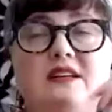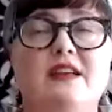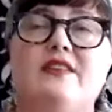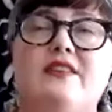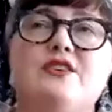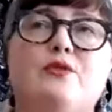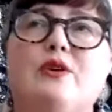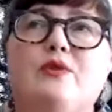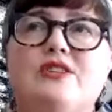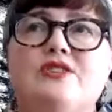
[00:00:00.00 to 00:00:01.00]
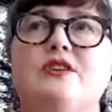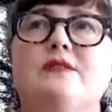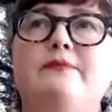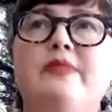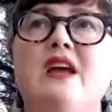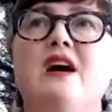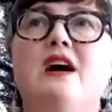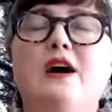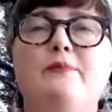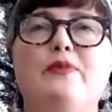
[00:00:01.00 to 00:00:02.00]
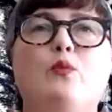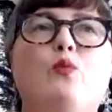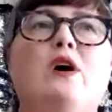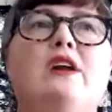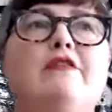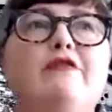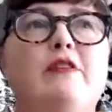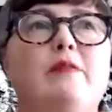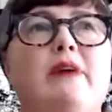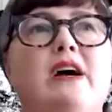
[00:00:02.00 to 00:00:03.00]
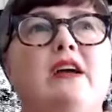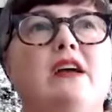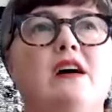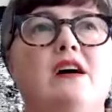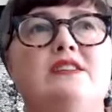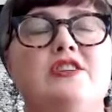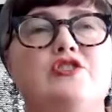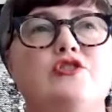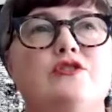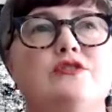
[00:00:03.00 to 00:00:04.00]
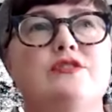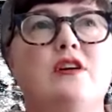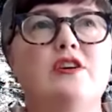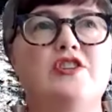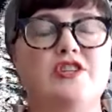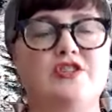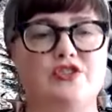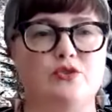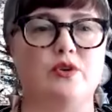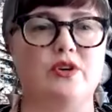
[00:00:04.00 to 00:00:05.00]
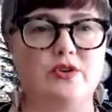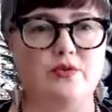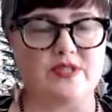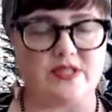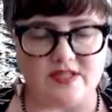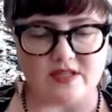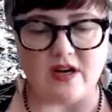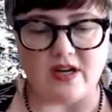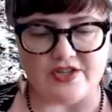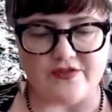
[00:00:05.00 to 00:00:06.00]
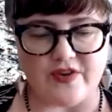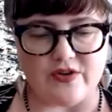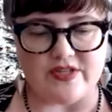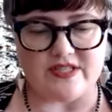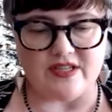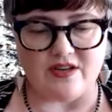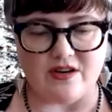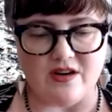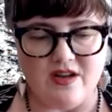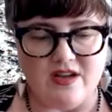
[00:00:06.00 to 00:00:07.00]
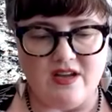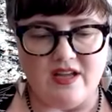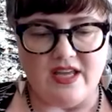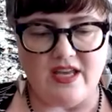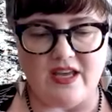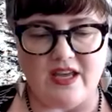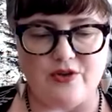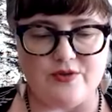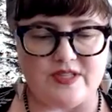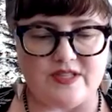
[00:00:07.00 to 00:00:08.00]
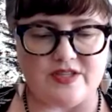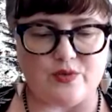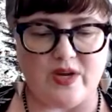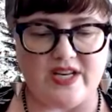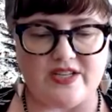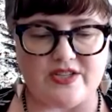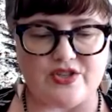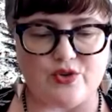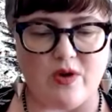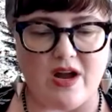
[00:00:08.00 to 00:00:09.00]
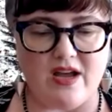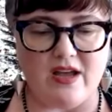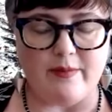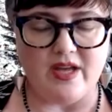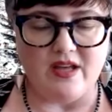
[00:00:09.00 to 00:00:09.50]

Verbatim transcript: Yeah, that's a great question. Um, one of my uh, teachers, R.J. Stewart, who is a Scottish fairy seer, he uses this way to describe